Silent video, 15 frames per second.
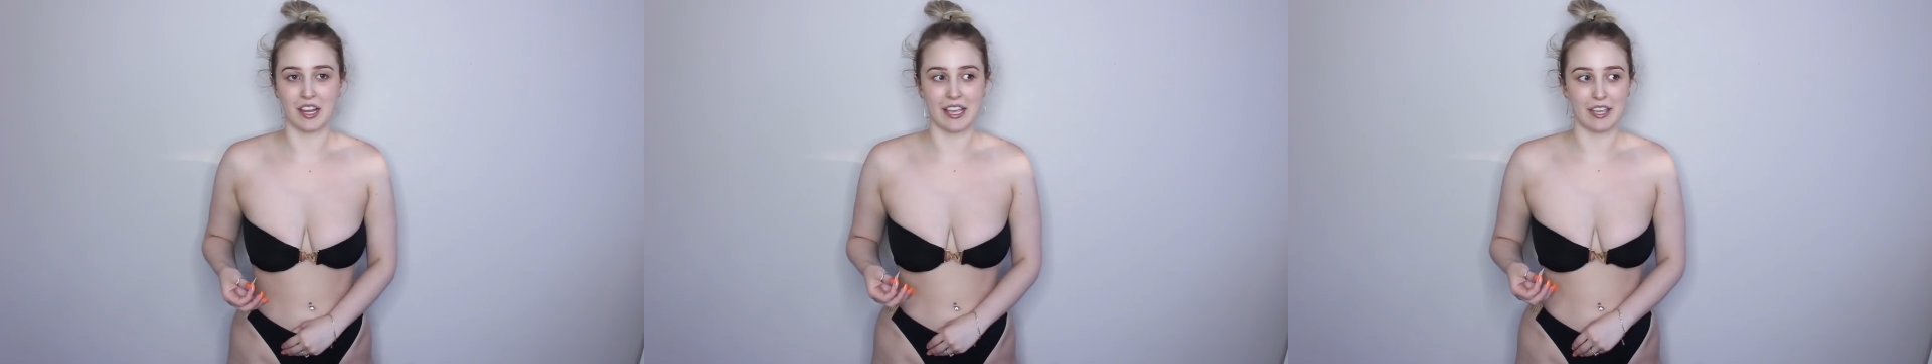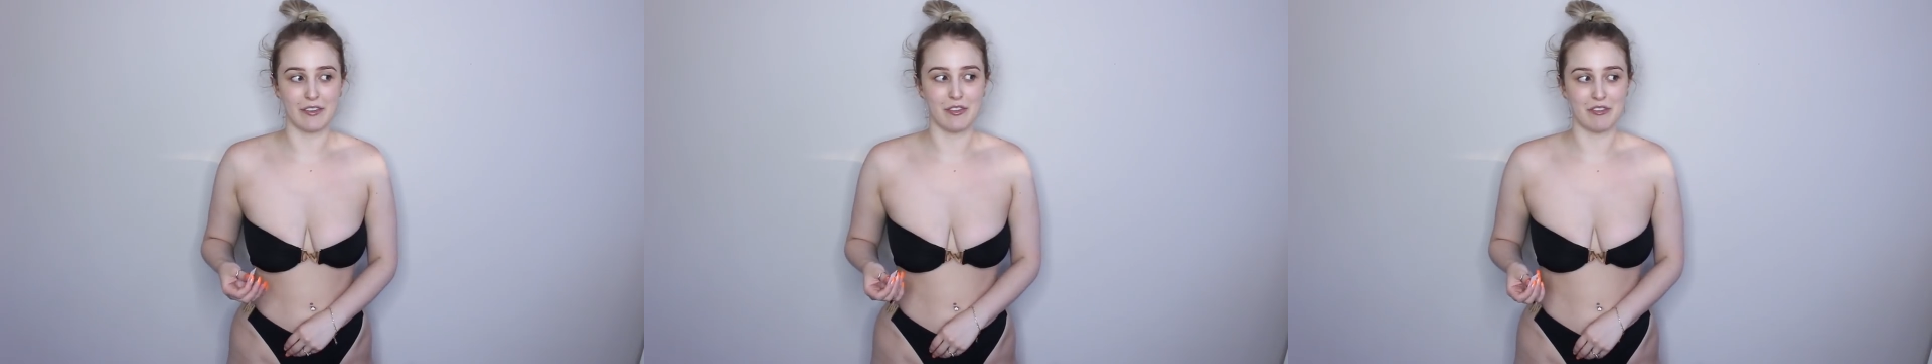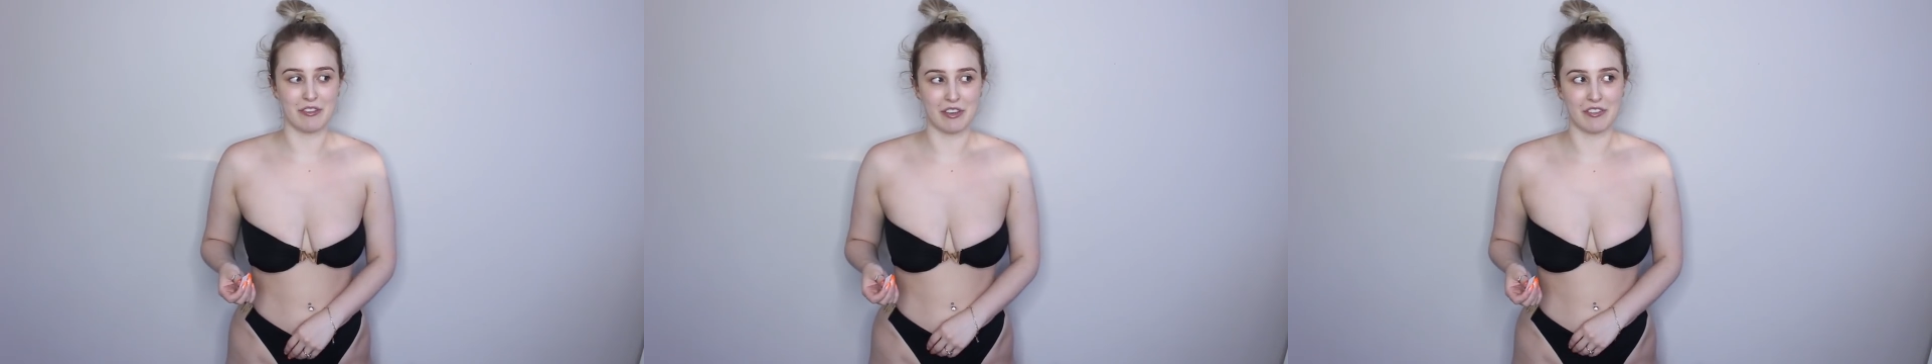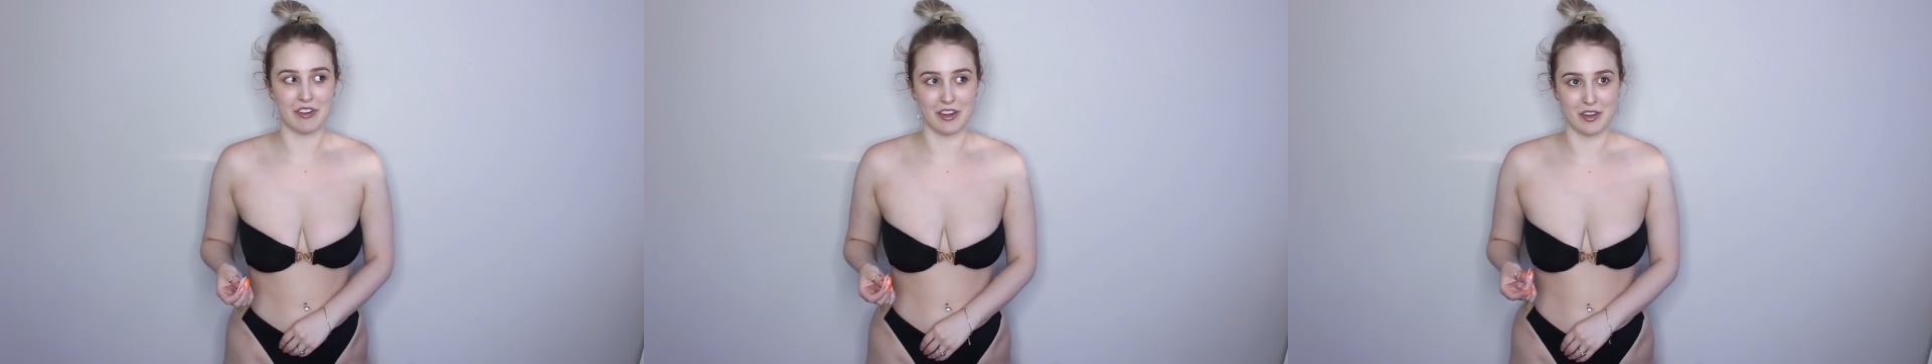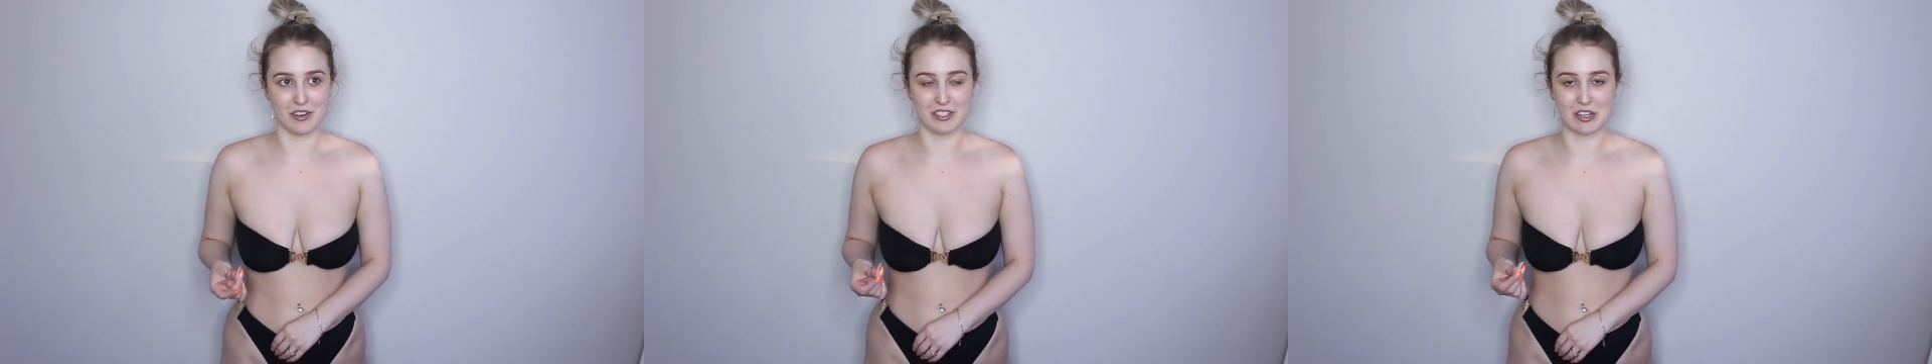like, if you've
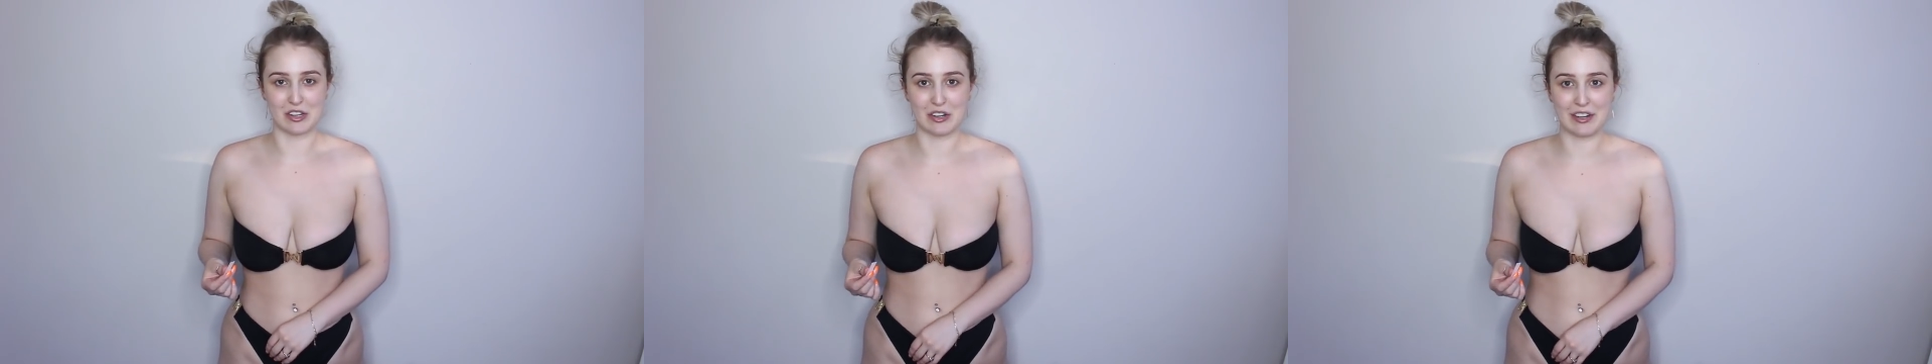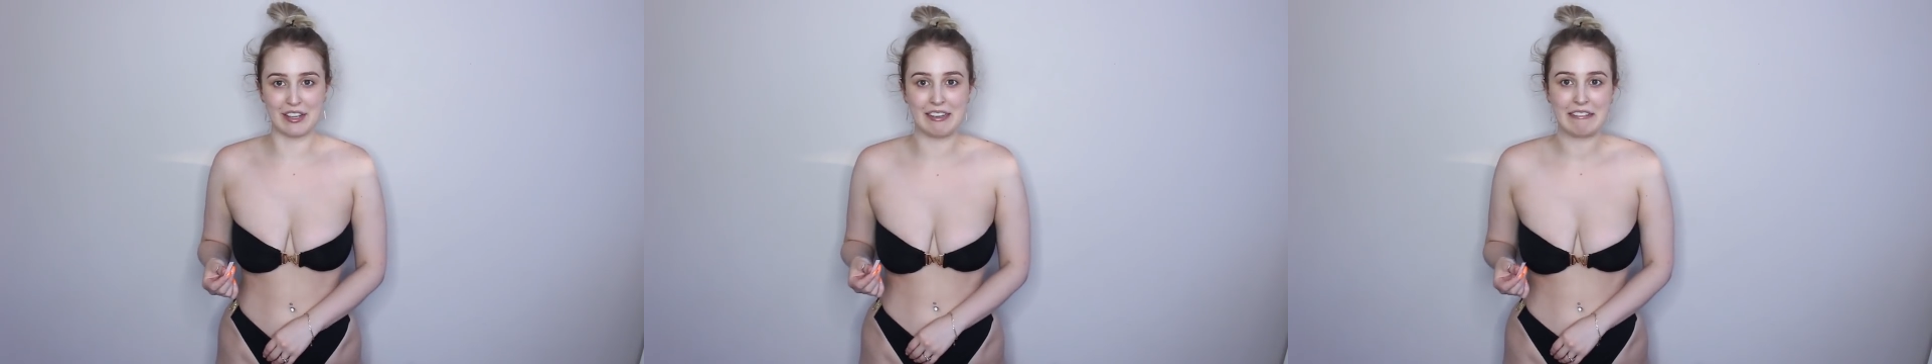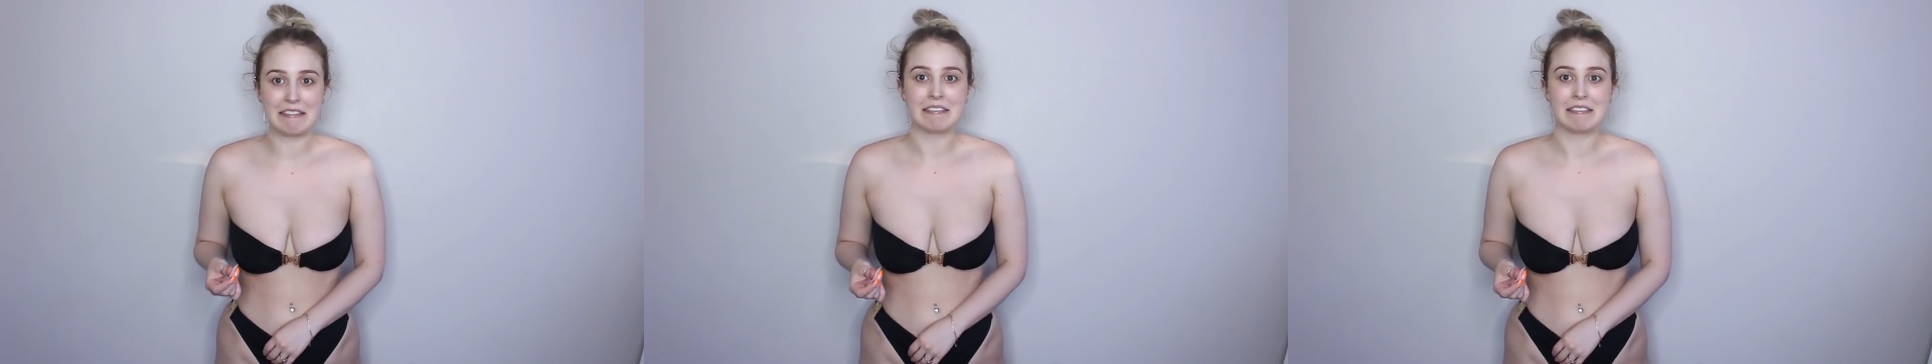given your dog